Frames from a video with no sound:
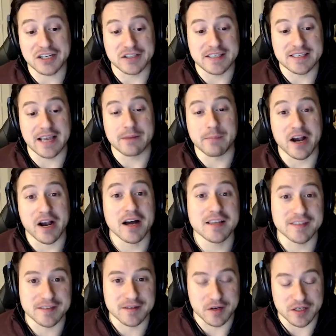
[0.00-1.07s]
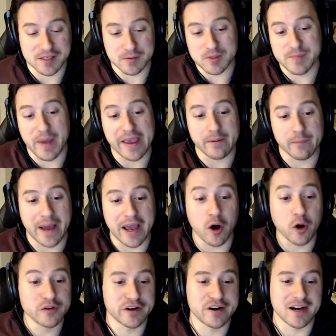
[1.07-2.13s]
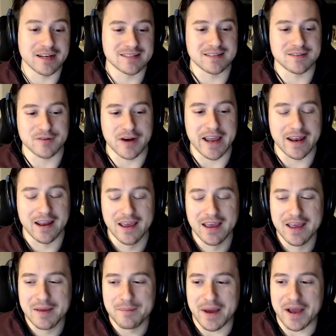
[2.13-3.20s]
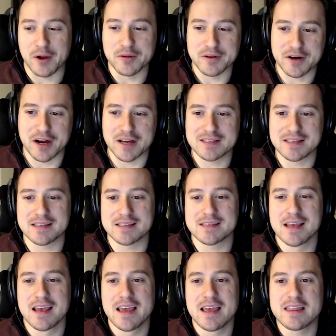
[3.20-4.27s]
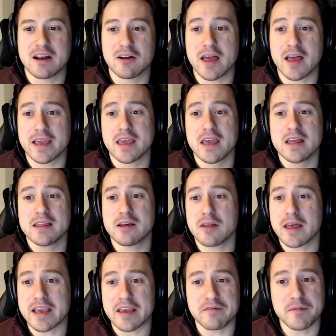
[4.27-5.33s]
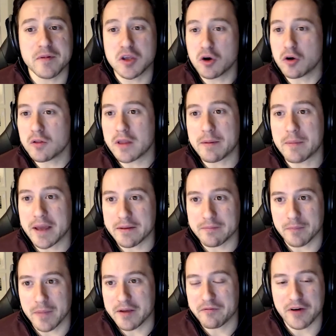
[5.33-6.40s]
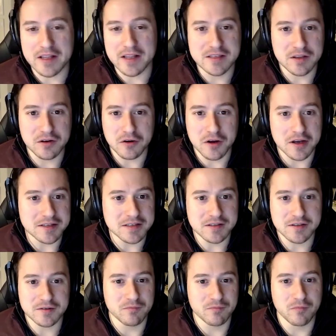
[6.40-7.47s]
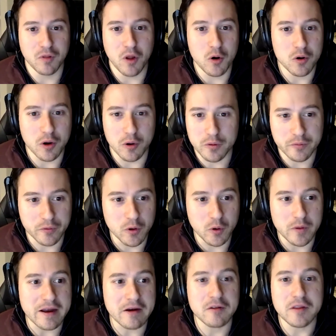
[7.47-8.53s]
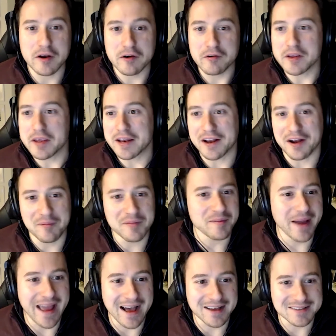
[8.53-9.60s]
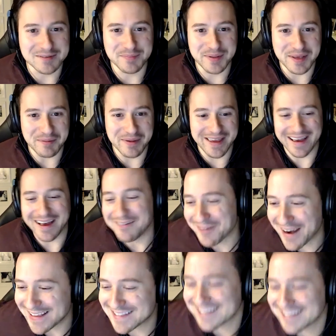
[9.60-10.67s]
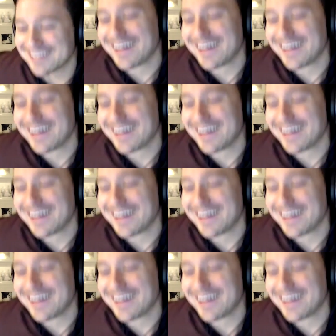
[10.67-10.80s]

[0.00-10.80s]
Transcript: said my cousins, because it was my older cousins, right? My older cousins, they're like, if you don't let my friend's little cousin's loan go through, they're literally going to come to my house and beat me up, right? So